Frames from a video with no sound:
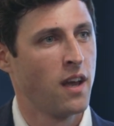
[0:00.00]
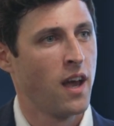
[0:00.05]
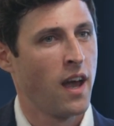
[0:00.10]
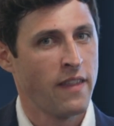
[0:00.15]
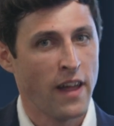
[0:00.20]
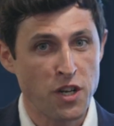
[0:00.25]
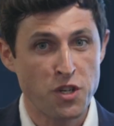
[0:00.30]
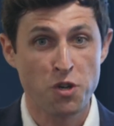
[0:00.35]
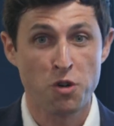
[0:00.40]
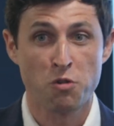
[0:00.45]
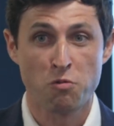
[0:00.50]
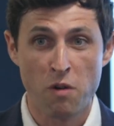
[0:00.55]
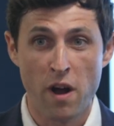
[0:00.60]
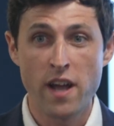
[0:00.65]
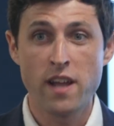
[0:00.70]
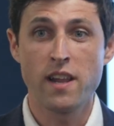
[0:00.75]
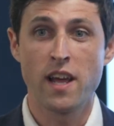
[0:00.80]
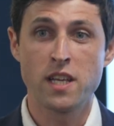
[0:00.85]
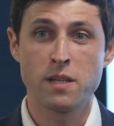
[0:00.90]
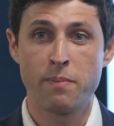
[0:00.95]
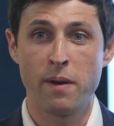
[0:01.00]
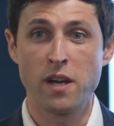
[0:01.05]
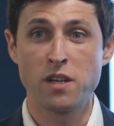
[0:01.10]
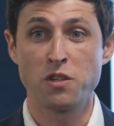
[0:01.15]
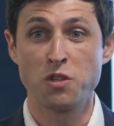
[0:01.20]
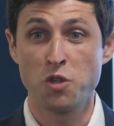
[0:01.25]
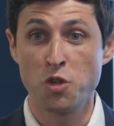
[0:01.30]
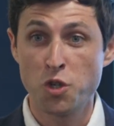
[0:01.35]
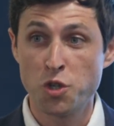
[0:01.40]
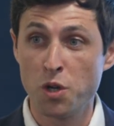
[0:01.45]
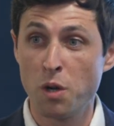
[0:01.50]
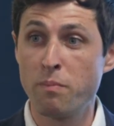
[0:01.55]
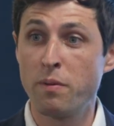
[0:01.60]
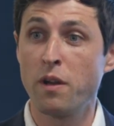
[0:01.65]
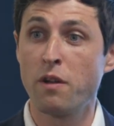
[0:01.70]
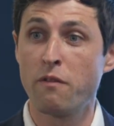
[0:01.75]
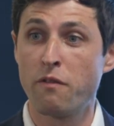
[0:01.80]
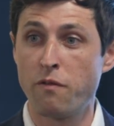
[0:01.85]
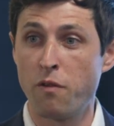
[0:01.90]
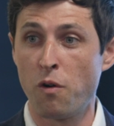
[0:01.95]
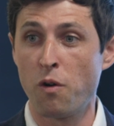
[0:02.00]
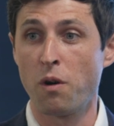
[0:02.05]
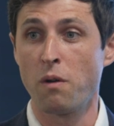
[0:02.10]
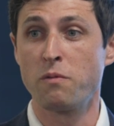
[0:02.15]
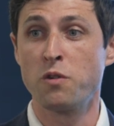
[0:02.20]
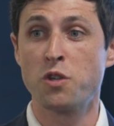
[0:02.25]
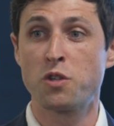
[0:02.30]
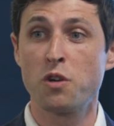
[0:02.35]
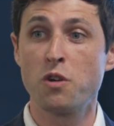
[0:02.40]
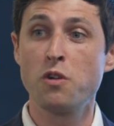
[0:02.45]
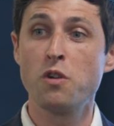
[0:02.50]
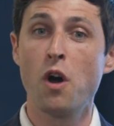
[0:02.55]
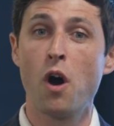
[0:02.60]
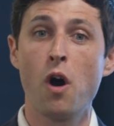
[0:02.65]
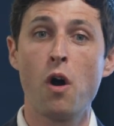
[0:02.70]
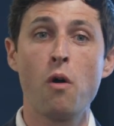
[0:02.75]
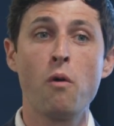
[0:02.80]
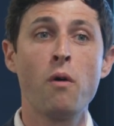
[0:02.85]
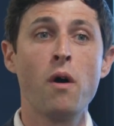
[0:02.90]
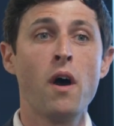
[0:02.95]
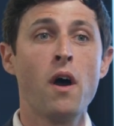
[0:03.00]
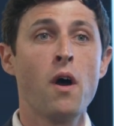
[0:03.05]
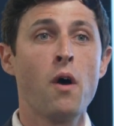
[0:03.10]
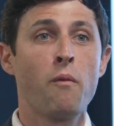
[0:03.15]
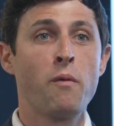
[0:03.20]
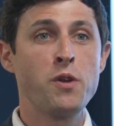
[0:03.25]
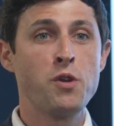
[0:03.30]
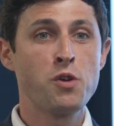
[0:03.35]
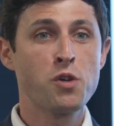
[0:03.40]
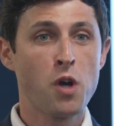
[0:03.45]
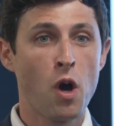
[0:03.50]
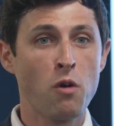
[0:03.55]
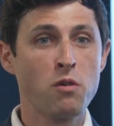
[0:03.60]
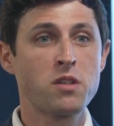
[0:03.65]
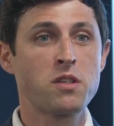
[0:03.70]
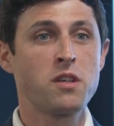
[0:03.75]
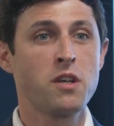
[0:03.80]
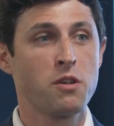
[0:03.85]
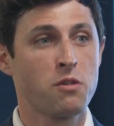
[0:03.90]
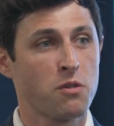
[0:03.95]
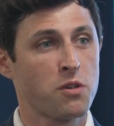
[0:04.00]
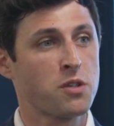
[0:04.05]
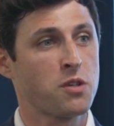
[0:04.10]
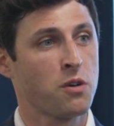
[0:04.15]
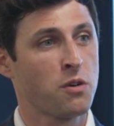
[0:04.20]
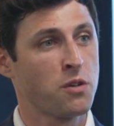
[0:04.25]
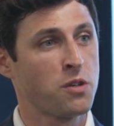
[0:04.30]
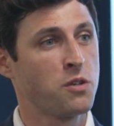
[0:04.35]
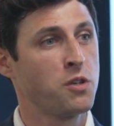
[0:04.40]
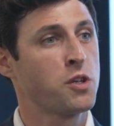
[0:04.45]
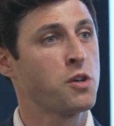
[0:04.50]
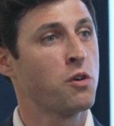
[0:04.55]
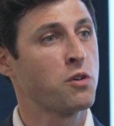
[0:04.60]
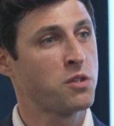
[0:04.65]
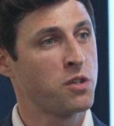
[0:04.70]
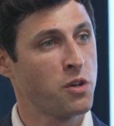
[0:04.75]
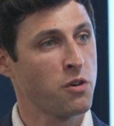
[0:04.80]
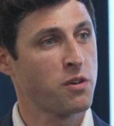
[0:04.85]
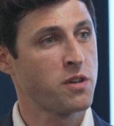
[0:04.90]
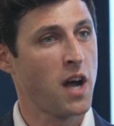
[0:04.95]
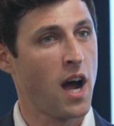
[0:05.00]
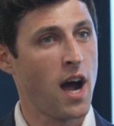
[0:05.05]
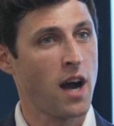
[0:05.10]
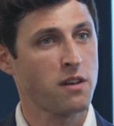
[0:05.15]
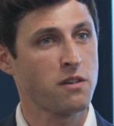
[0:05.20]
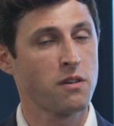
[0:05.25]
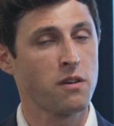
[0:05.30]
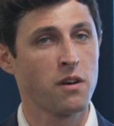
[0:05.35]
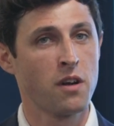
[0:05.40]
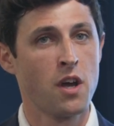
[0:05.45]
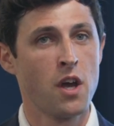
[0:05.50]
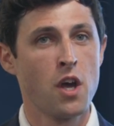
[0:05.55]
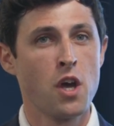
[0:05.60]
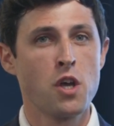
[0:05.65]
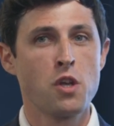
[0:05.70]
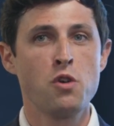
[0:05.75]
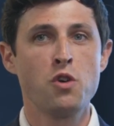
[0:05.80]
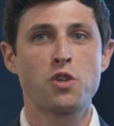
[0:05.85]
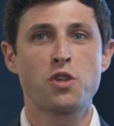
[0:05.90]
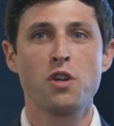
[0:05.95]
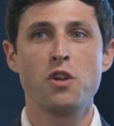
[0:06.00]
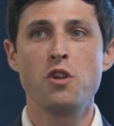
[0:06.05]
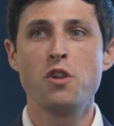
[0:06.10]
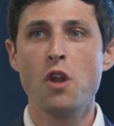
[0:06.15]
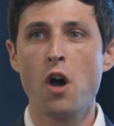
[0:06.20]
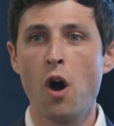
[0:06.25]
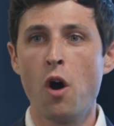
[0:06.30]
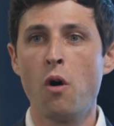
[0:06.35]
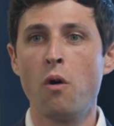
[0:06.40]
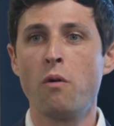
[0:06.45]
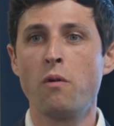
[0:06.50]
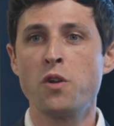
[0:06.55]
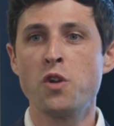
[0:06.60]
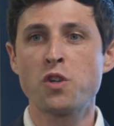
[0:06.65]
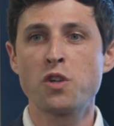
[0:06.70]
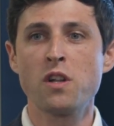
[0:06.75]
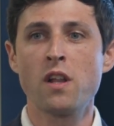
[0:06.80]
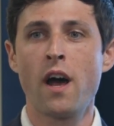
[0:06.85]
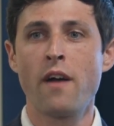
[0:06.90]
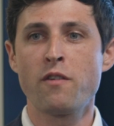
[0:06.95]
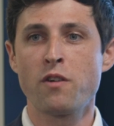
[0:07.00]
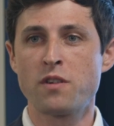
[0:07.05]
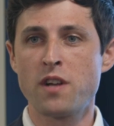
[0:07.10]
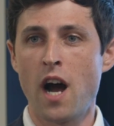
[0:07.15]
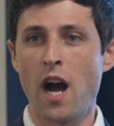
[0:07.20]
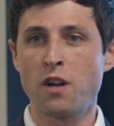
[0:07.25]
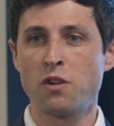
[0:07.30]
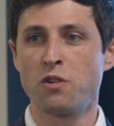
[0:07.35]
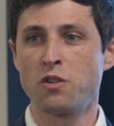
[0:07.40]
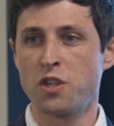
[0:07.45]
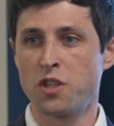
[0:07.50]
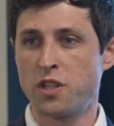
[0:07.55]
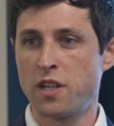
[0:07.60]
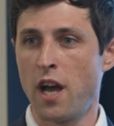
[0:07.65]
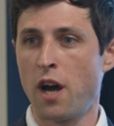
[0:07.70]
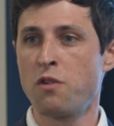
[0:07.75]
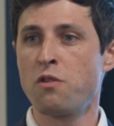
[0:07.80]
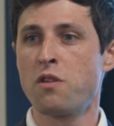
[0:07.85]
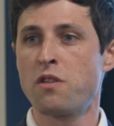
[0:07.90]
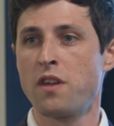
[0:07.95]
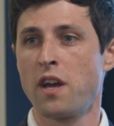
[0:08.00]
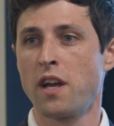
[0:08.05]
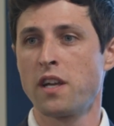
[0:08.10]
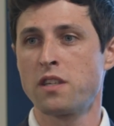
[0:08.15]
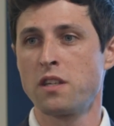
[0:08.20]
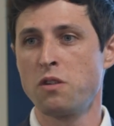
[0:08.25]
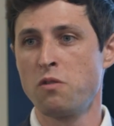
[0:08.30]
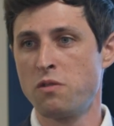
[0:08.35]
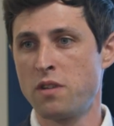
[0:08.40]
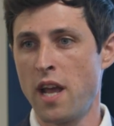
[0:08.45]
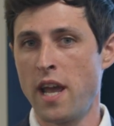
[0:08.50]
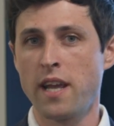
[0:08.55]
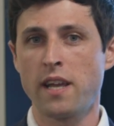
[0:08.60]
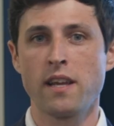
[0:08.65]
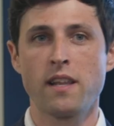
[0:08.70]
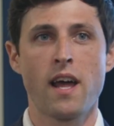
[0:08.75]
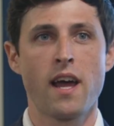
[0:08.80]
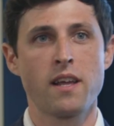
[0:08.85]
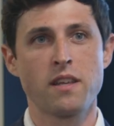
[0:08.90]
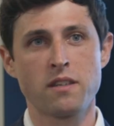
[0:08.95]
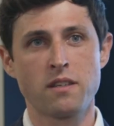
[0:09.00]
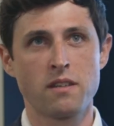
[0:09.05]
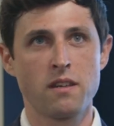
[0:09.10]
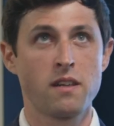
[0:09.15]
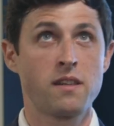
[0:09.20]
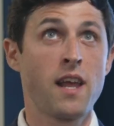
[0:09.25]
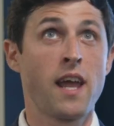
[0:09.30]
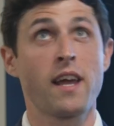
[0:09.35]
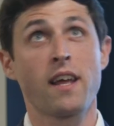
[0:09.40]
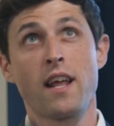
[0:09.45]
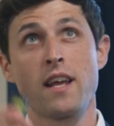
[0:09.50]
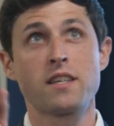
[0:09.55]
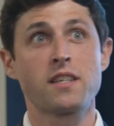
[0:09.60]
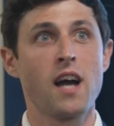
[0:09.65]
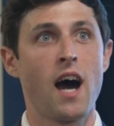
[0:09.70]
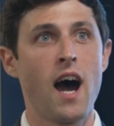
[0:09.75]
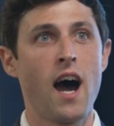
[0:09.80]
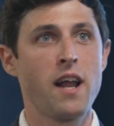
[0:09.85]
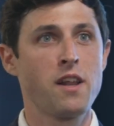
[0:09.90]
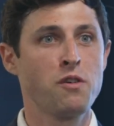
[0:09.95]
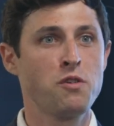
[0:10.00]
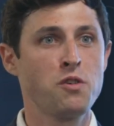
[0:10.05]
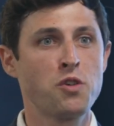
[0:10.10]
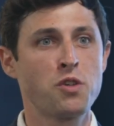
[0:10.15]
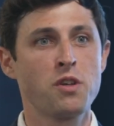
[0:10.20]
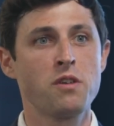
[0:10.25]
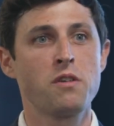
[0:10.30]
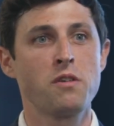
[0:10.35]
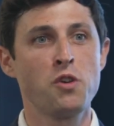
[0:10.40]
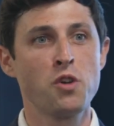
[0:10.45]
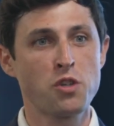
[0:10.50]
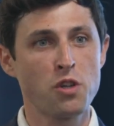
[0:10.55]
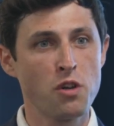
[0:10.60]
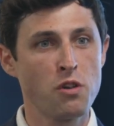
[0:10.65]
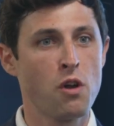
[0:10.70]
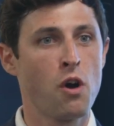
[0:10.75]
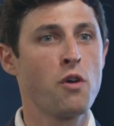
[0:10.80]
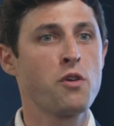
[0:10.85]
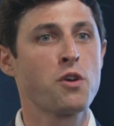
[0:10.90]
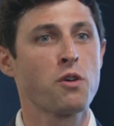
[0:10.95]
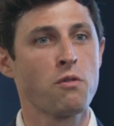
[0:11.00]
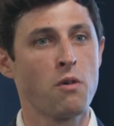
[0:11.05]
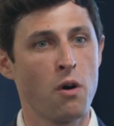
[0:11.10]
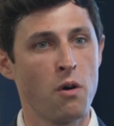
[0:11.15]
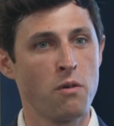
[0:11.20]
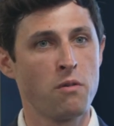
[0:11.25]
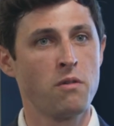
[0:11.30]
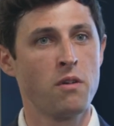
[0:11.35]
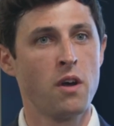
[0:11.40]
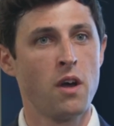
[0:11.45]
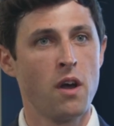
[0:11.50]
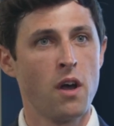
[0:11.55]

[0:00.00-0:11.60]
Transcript: And that's your right as patients. You should be informed. You should know when you go see your surgeon, you go see your doctor, you should know, you shouldn't have your doctor just tell you things and you take it as God. You should know your own,